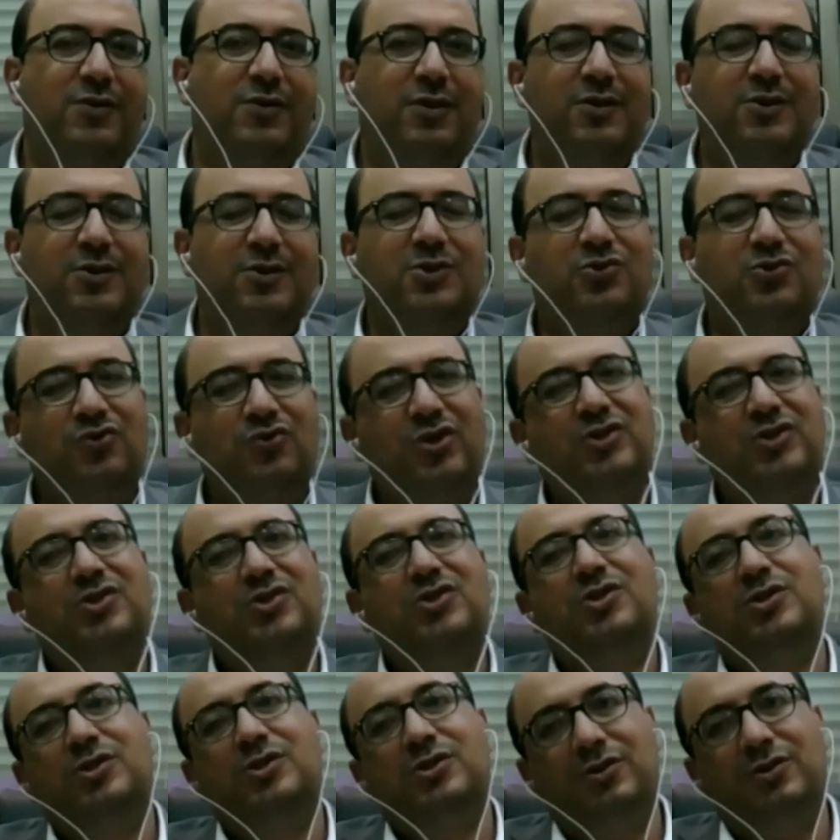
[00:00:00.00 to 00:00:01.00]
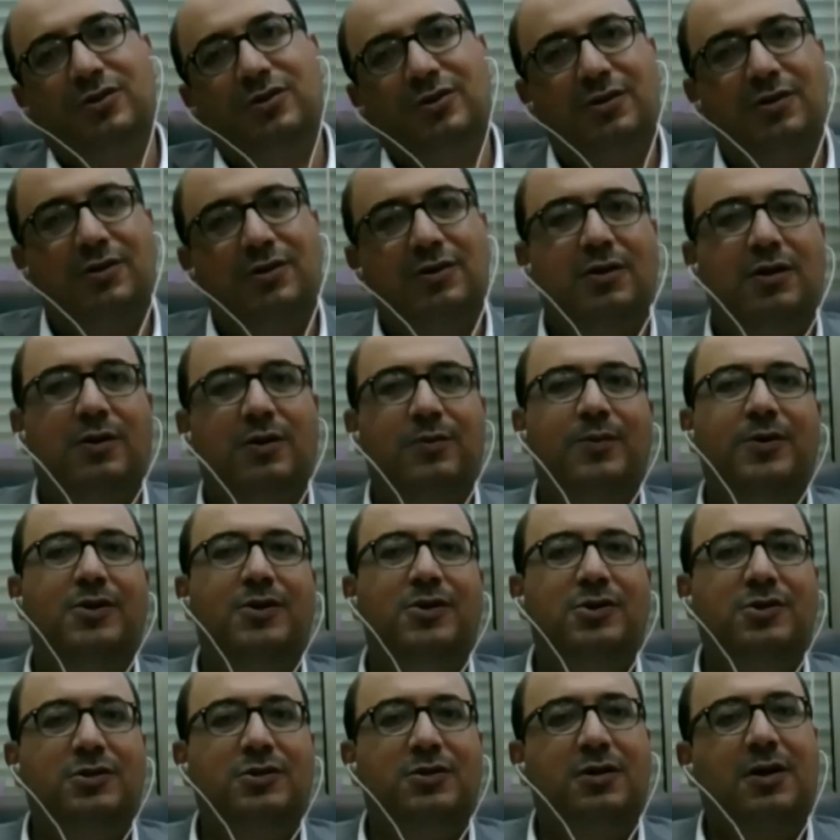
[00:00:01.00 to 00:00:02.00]
this racist Interior
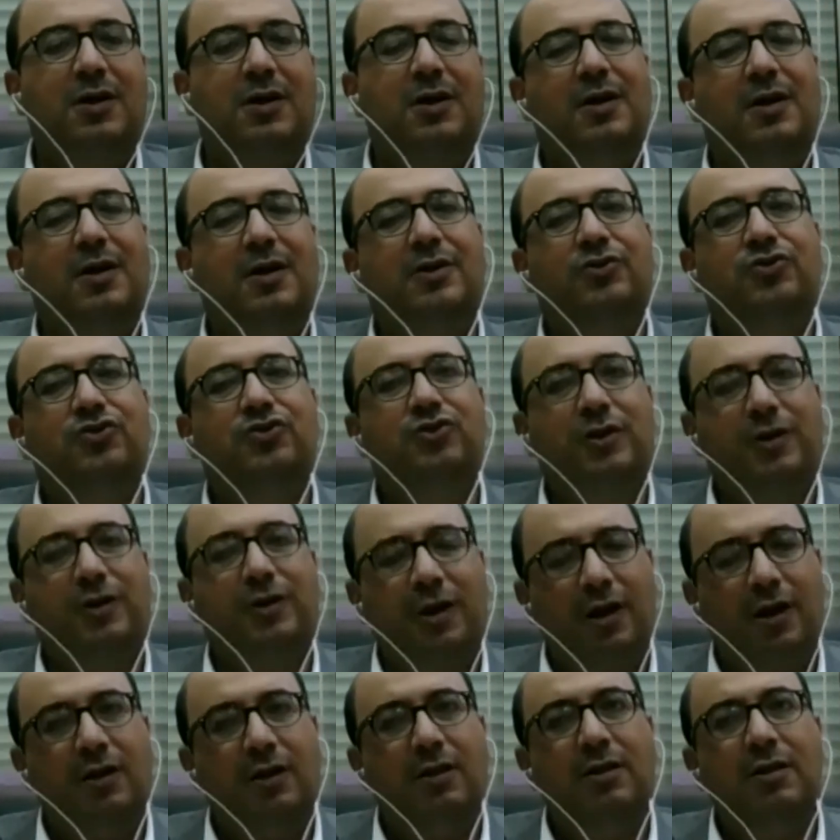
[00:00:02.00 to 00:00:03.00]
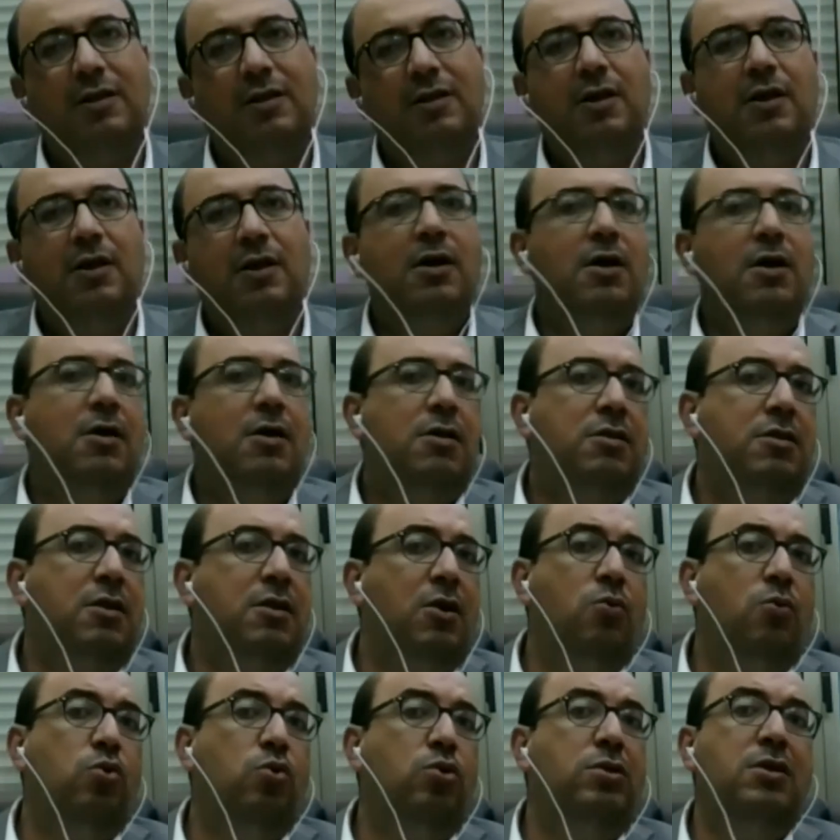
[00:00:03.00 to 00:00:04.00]
Minister Ayelet Shaked, they
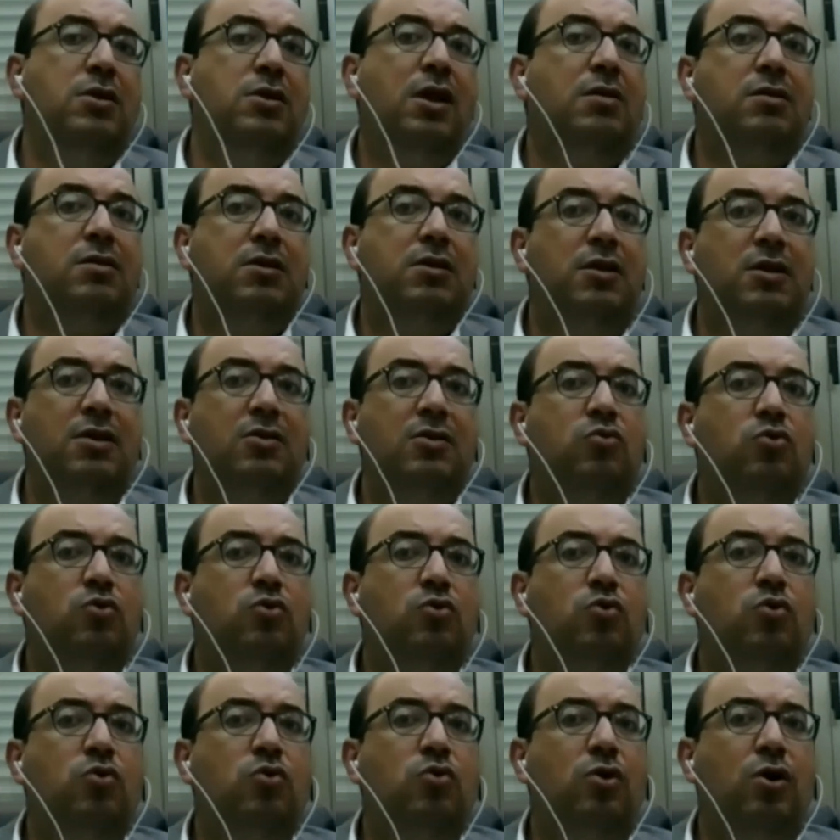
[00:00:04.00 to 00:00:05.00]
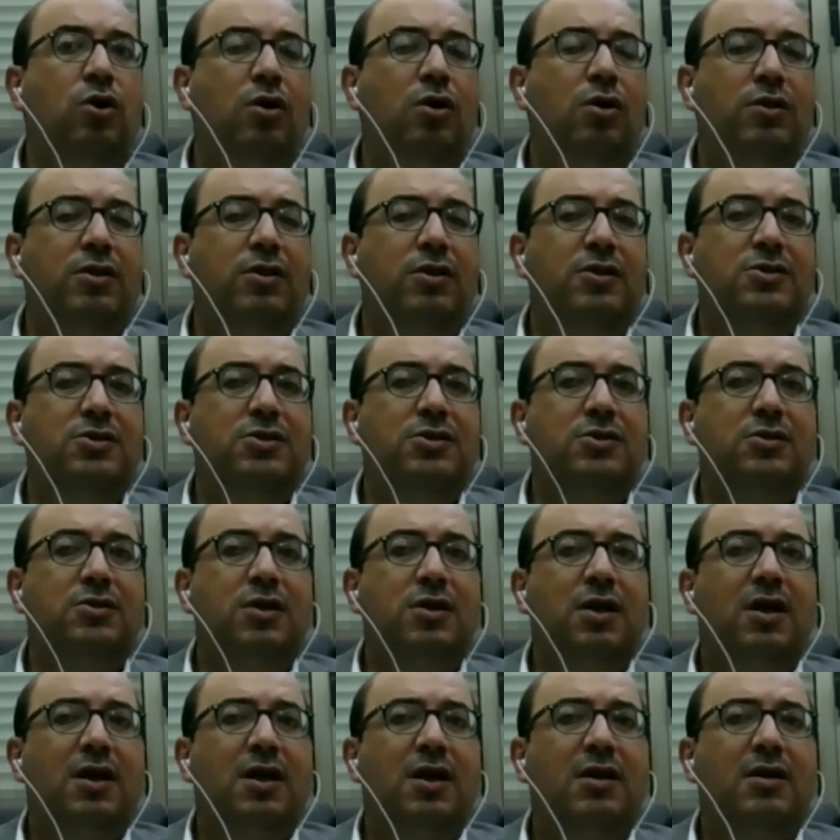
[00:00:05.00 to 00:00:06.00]
would not need to do all this
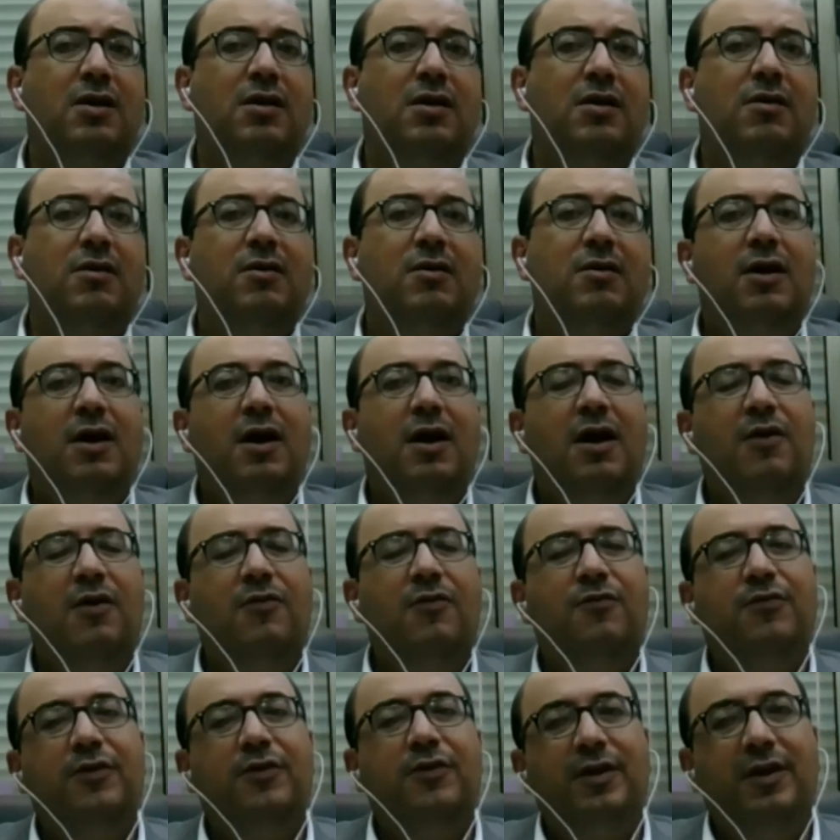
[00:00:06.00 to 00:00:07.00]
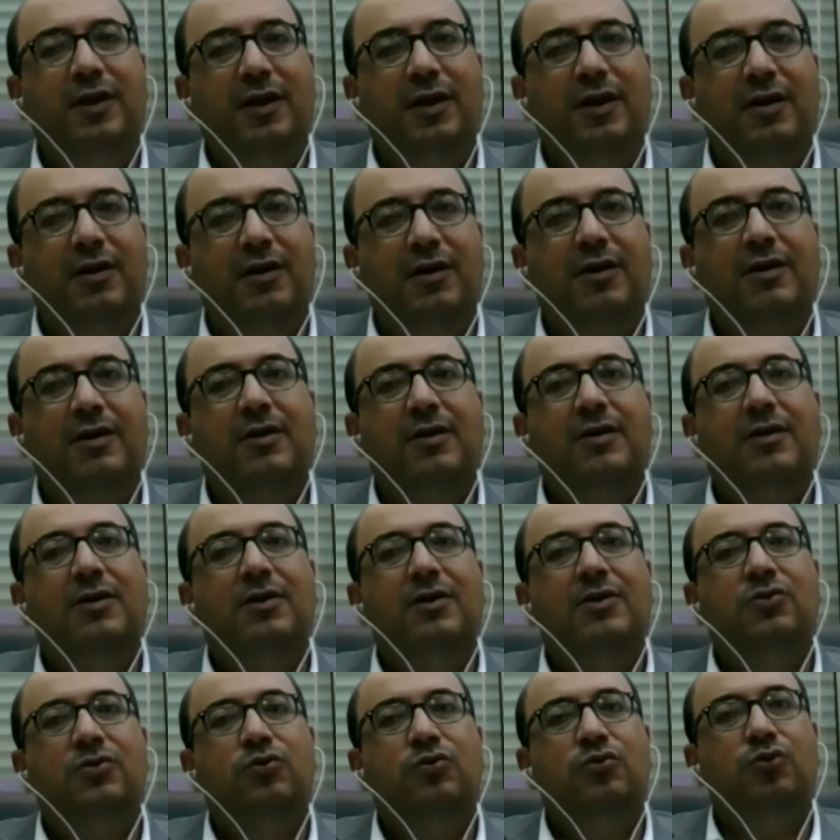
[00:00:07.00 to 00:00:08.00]
every year
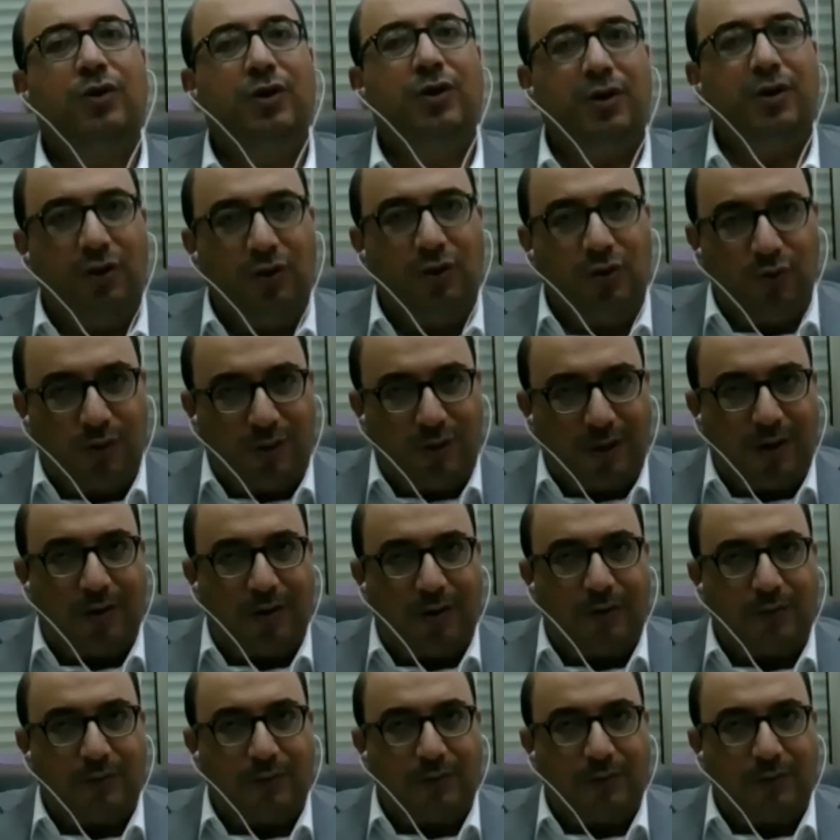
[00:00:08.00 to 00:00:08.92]
to renew the law.